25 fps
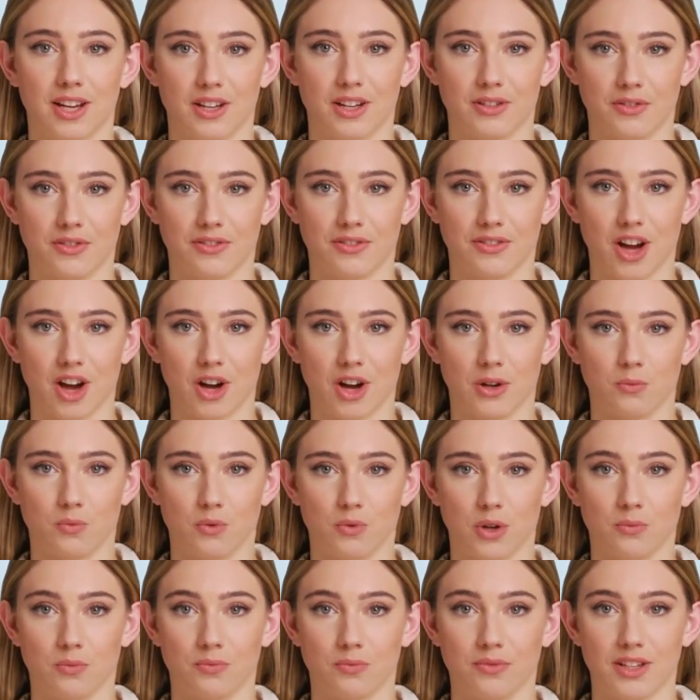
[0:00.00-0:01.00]
the DOM
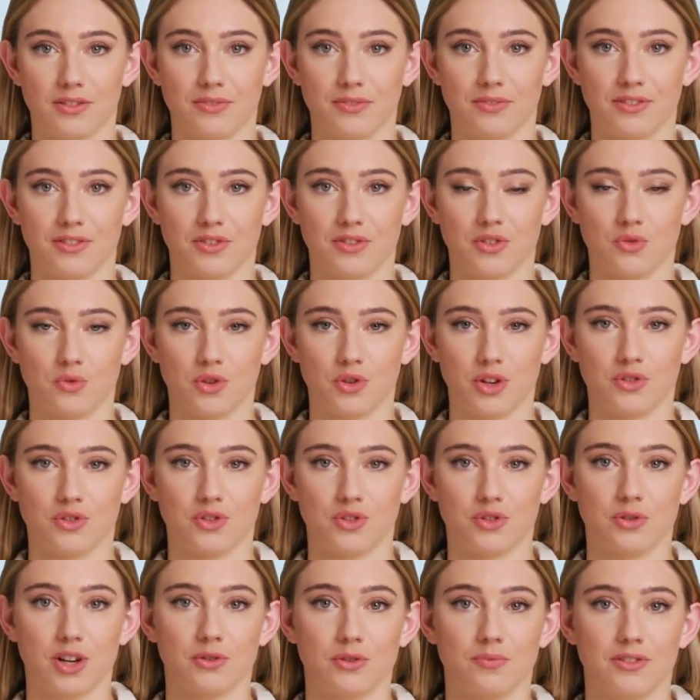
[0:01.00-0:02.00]
represents the
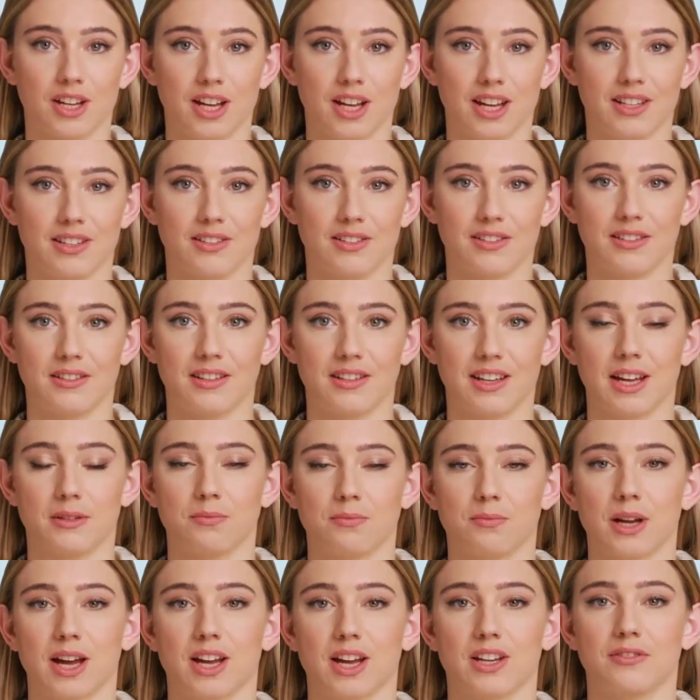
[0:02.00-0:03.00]
structure of an
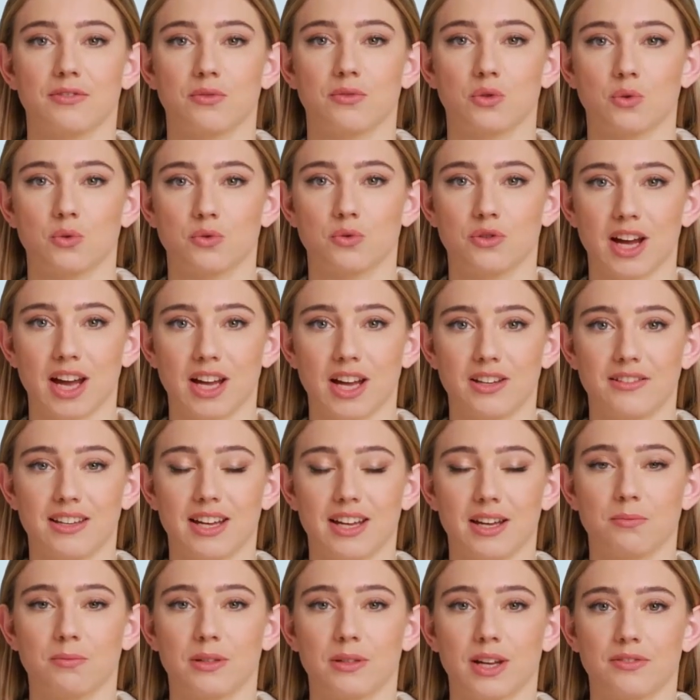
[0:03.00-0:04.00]
HTML or
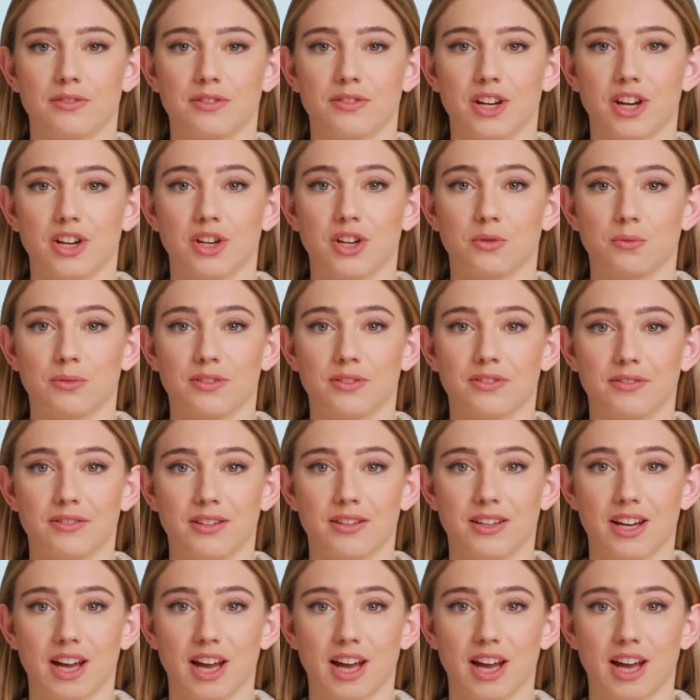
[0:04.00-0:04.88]
XML document